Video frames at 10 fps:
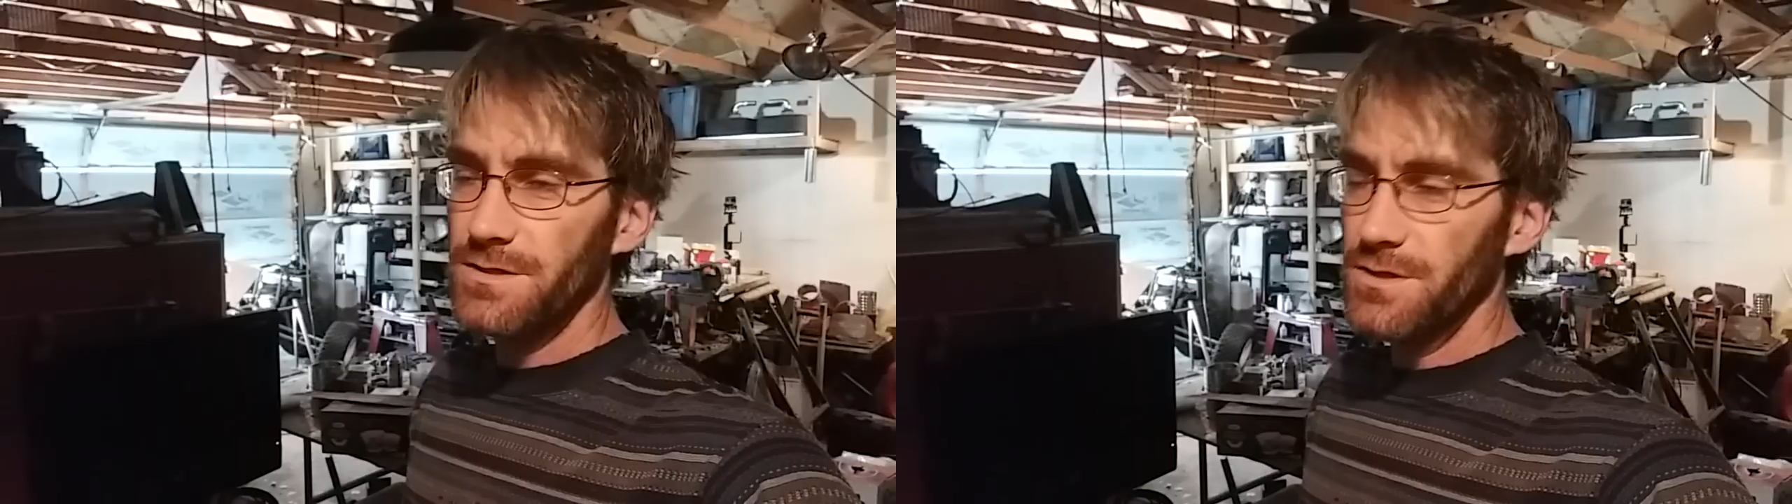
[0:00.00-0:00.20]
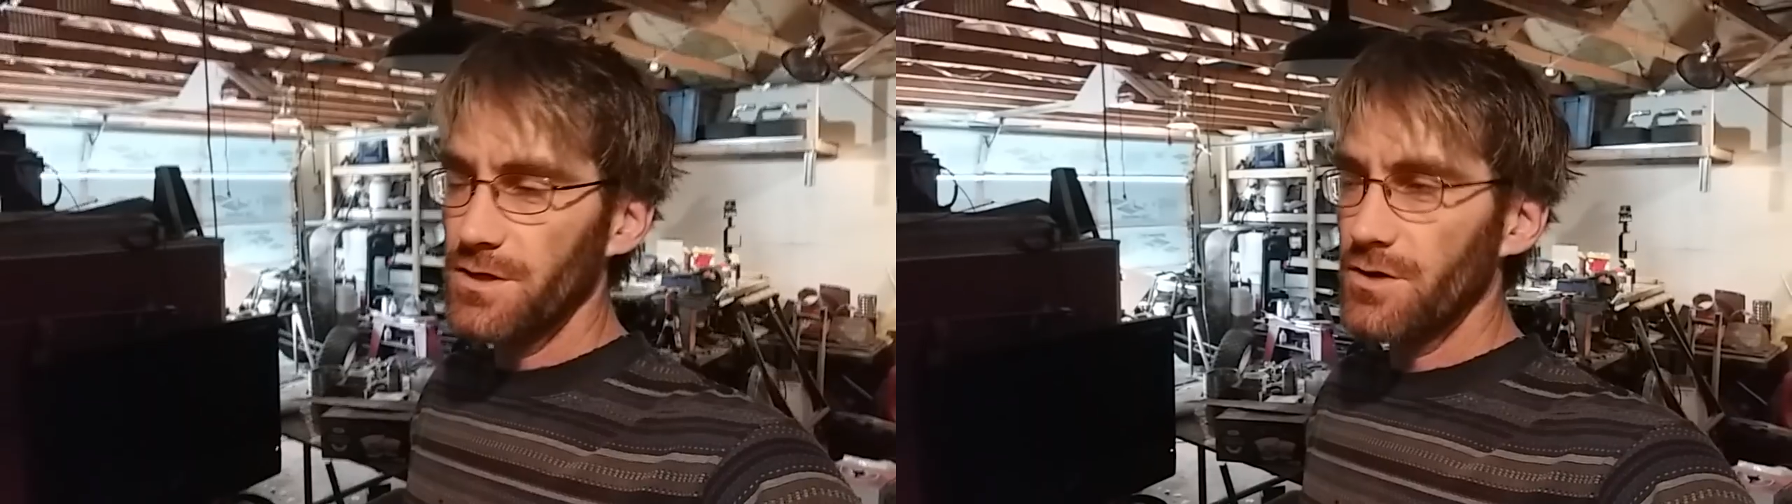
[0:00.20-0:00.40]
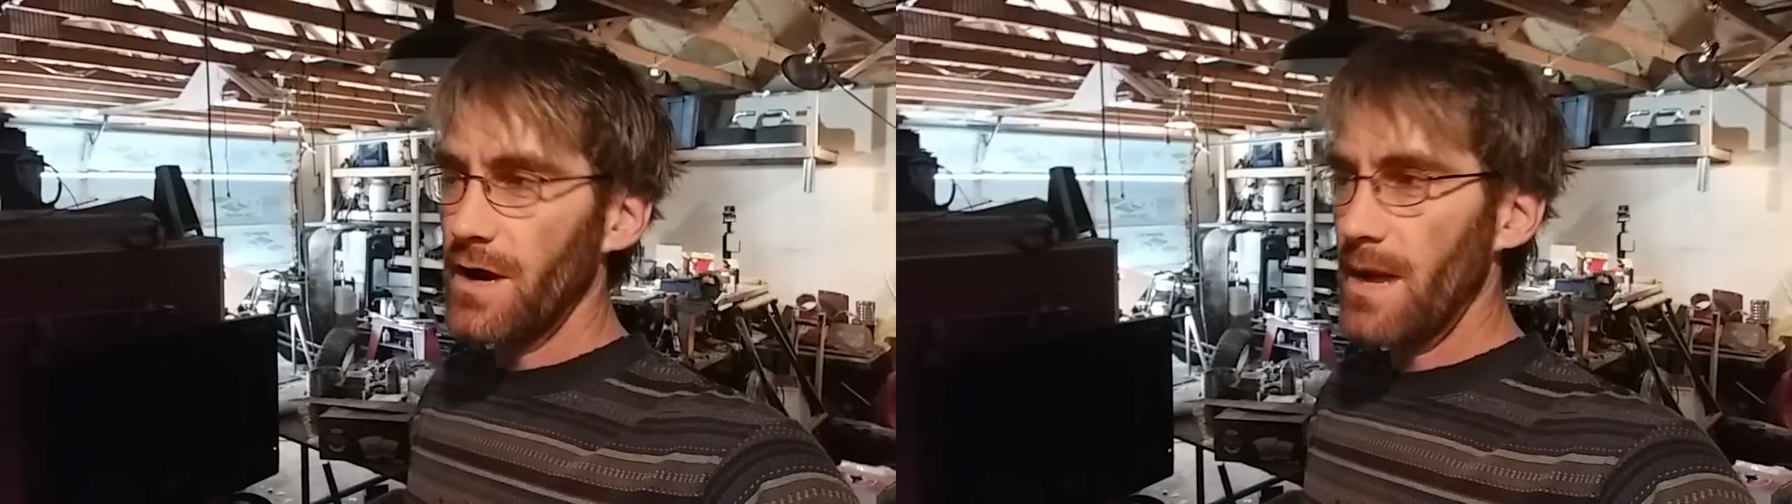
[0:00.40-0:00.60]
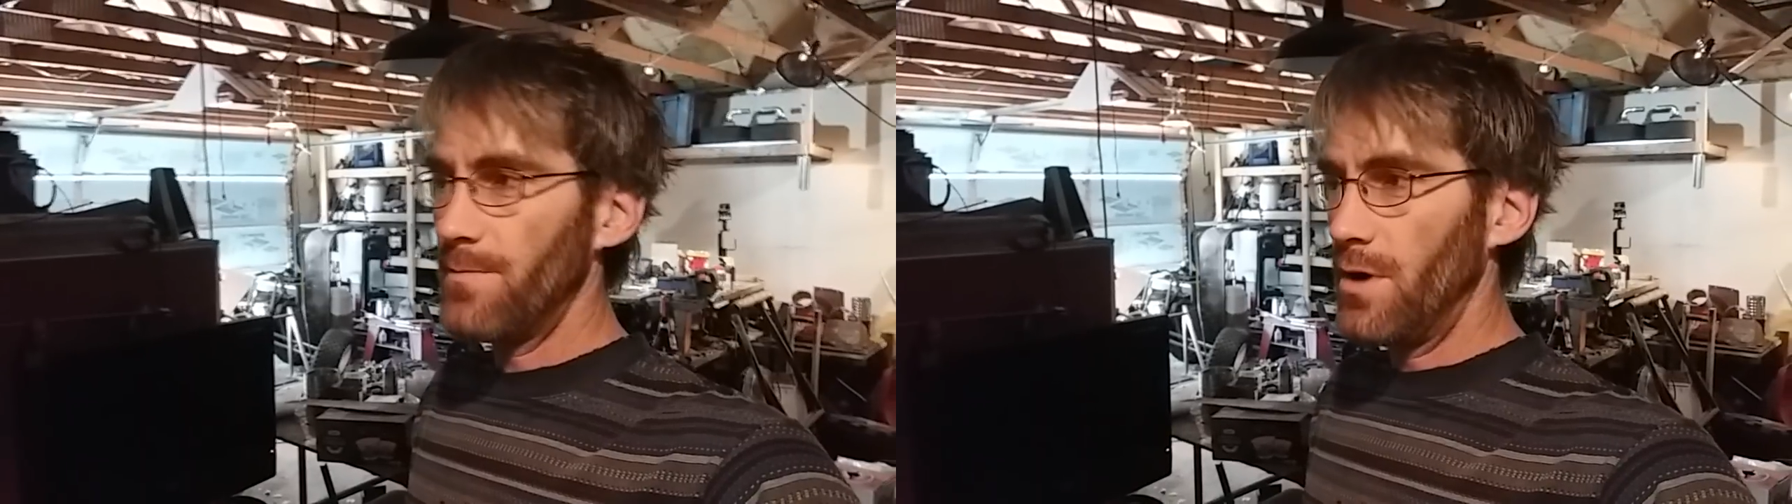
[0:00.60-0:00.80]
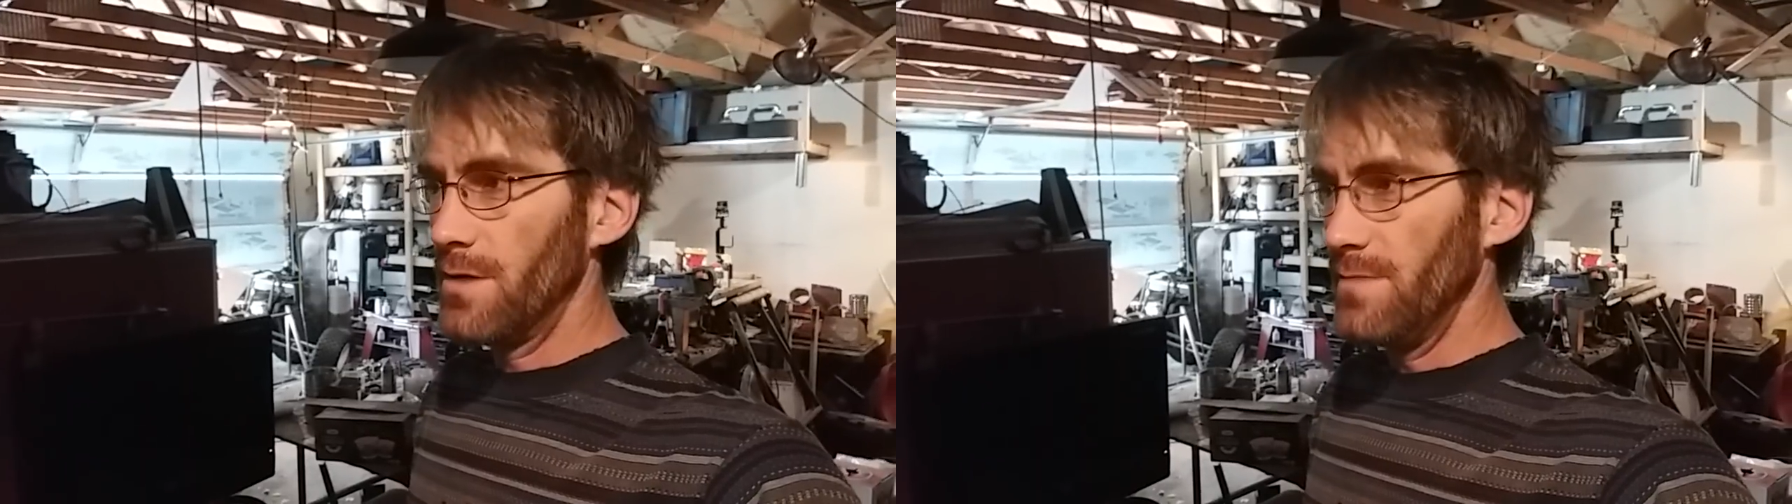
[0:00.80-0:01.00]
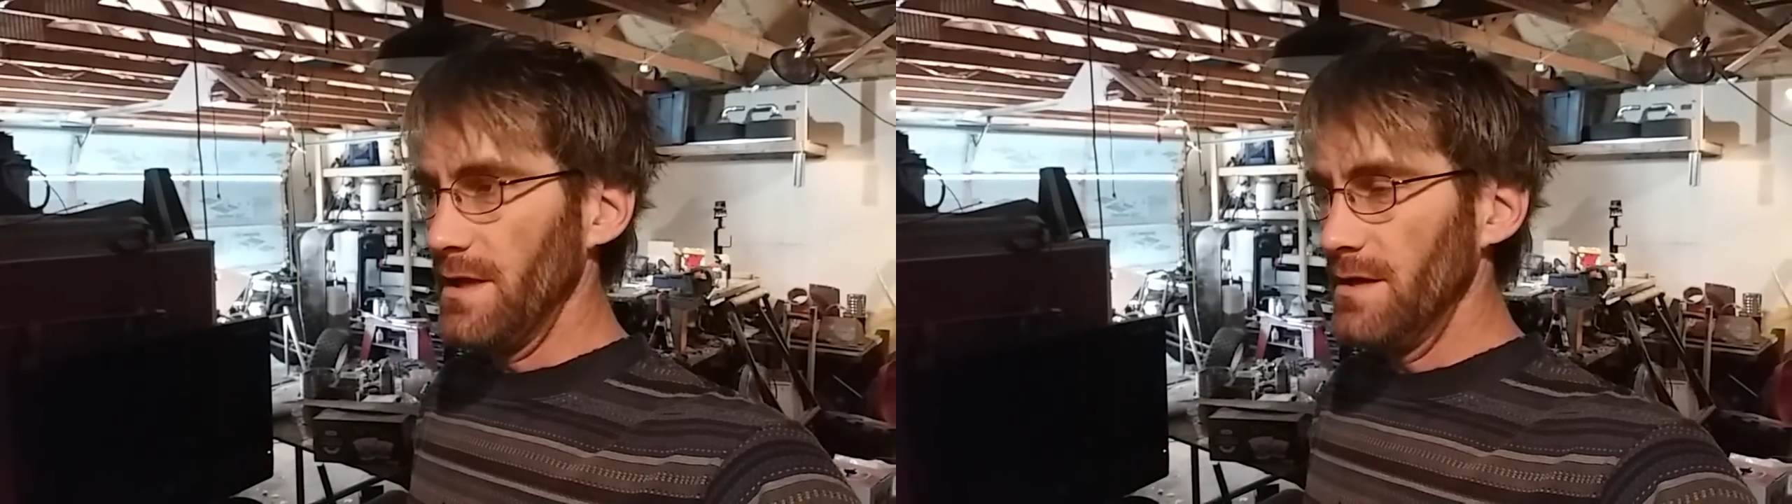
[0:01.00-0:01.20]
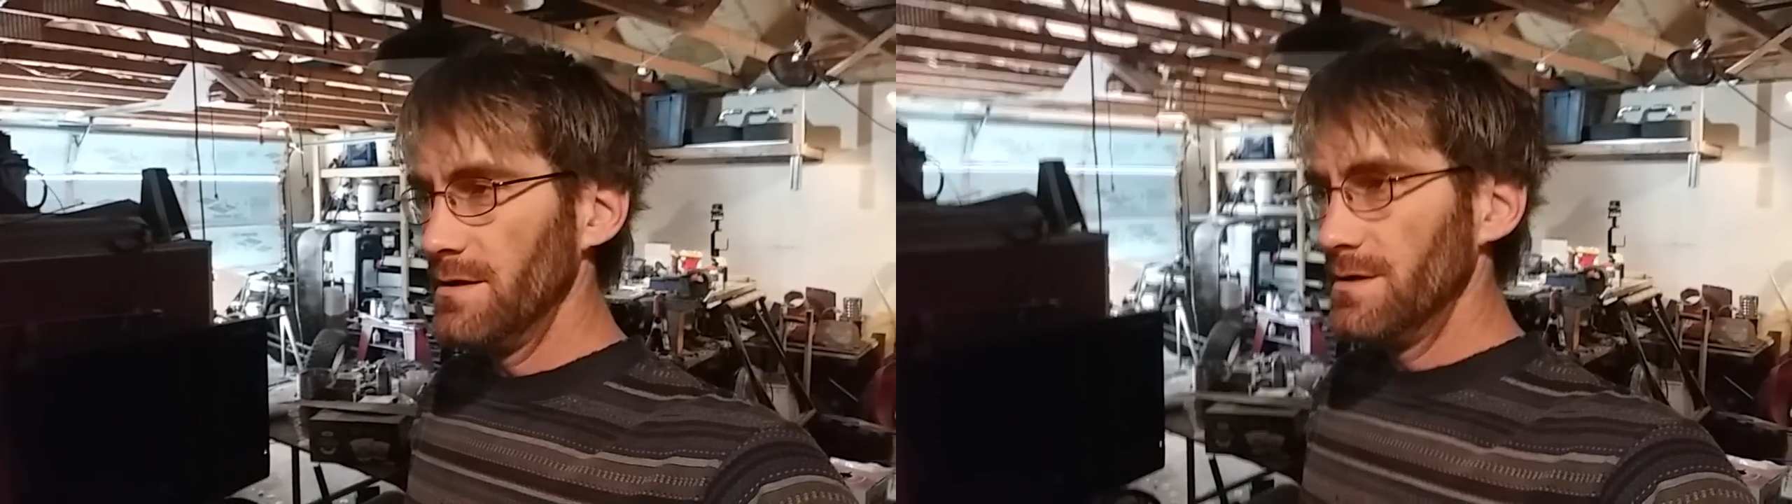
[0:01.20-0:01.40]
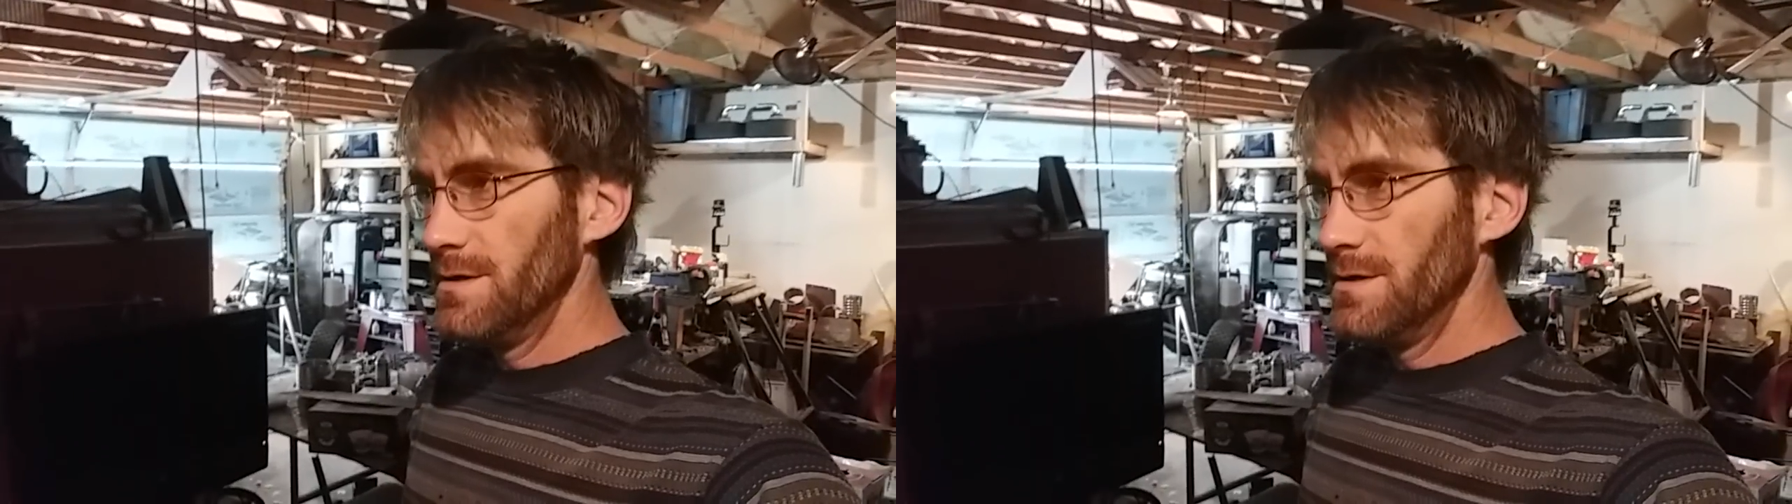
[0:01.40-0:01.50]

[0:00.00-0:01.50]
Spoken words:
took crap on me.